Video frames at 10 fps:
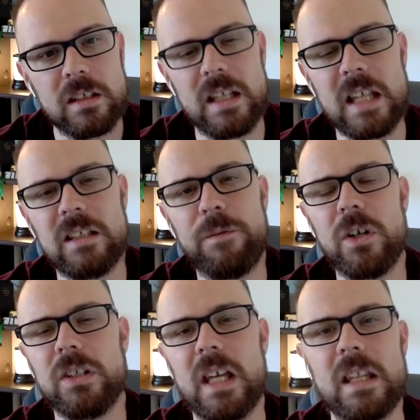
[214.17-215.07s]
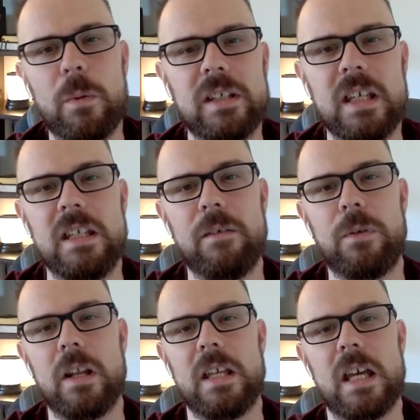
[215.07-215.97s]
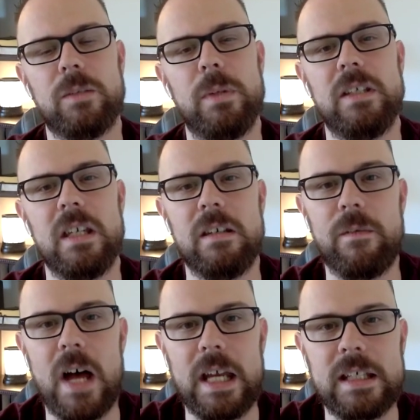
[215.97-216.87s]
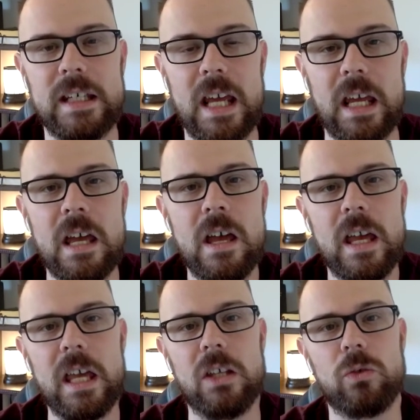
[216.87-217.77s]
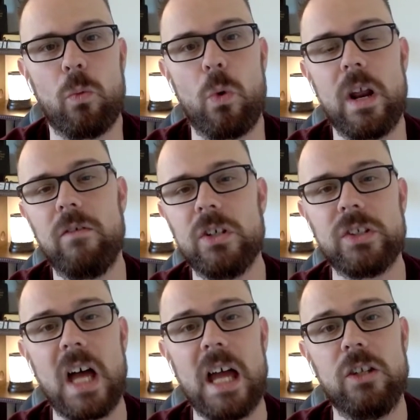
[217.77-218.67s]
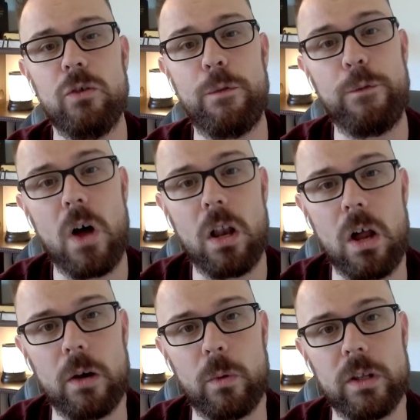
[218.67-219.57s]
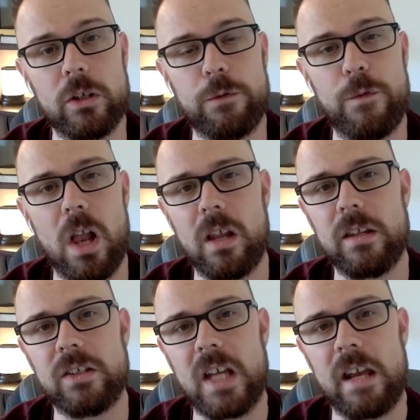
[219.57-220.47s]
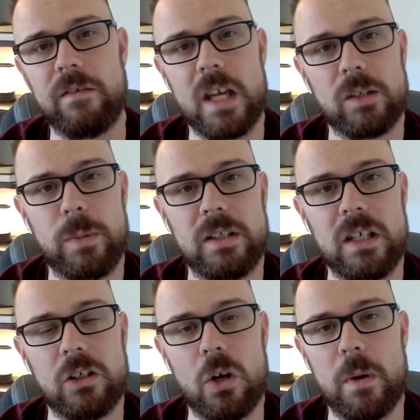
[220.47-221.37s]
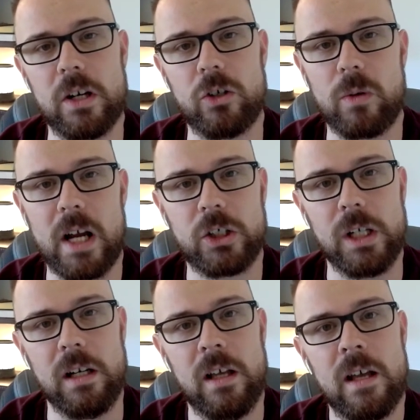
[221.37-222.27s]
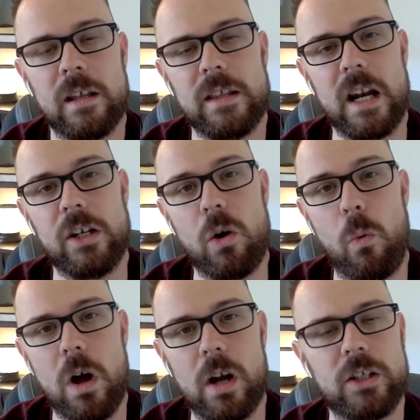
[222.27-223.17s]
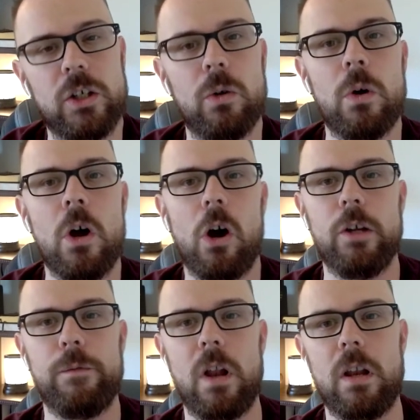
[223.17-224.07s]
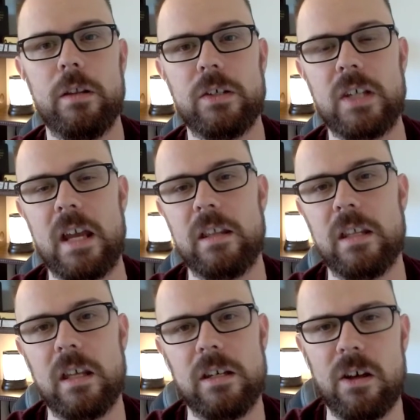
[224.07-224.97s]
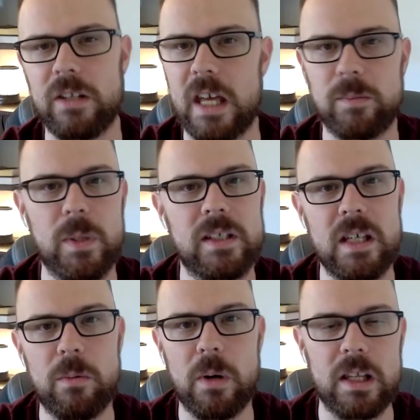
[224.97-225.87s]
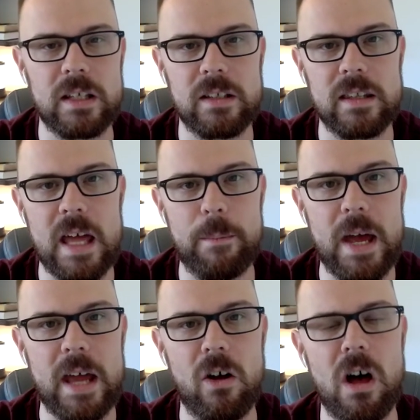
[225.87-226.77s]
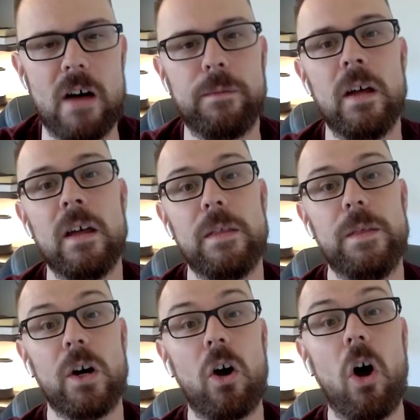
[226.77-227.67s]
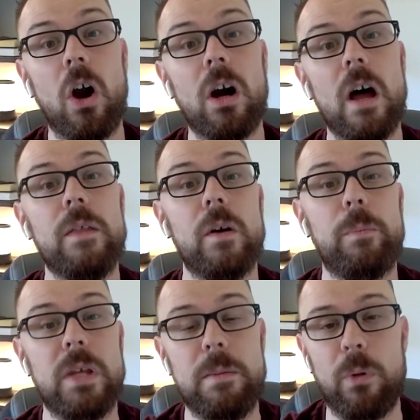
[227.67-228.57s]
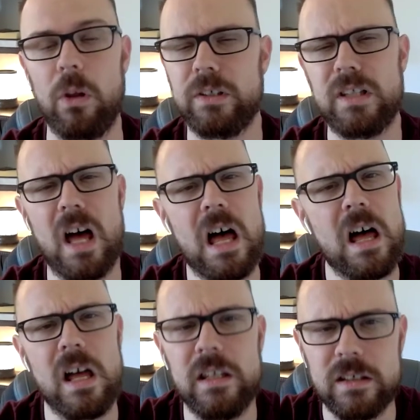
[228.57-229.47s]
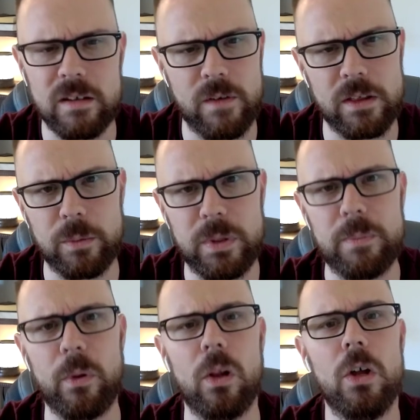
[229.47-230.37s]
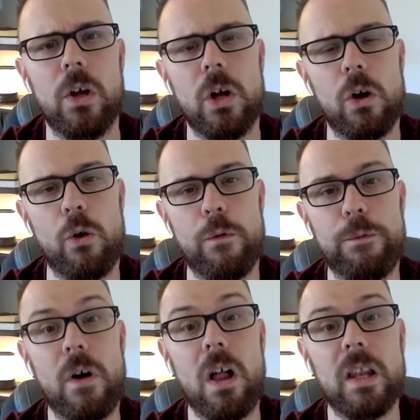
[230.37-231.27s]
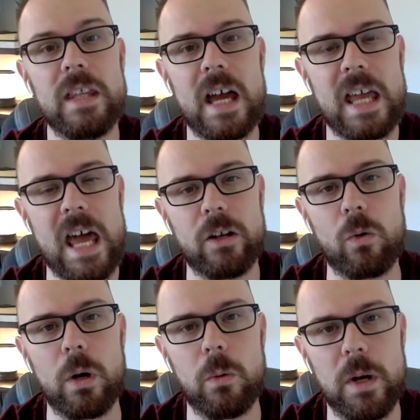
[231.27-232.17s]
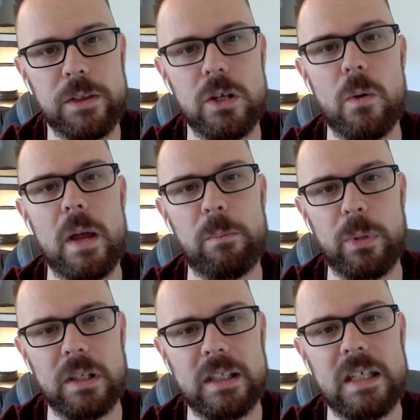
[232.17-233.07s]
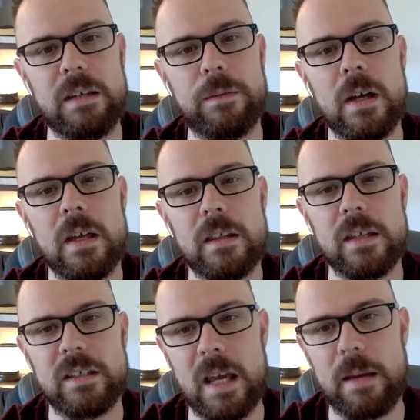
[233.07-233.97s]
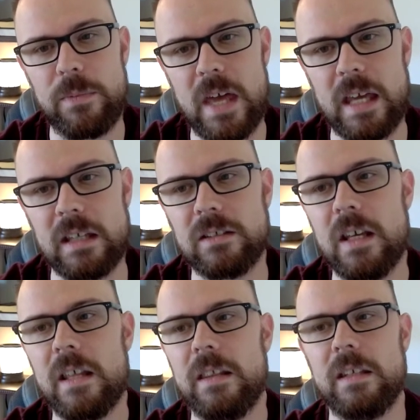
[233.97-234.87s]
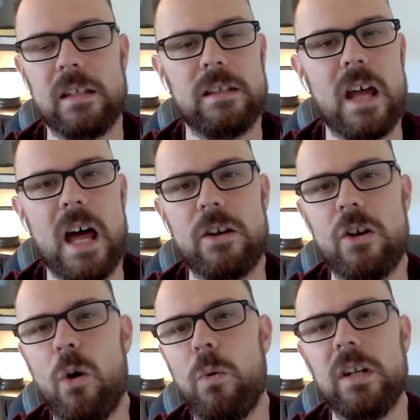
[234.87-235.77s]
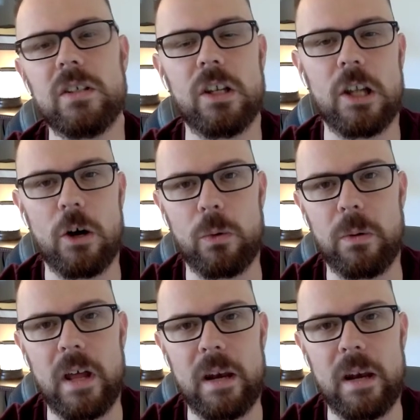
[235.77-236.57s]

See, that's the first thing that we see different in the SBC divide today is whatever side you fall on, whether you fall on the side of the SBC is going a direction that I don't want it to, or you fall on the side of the SBC really isn't that bad off. There are other people, tons of other people who fall in that category with you and believe the same things. This is not, no one is alone.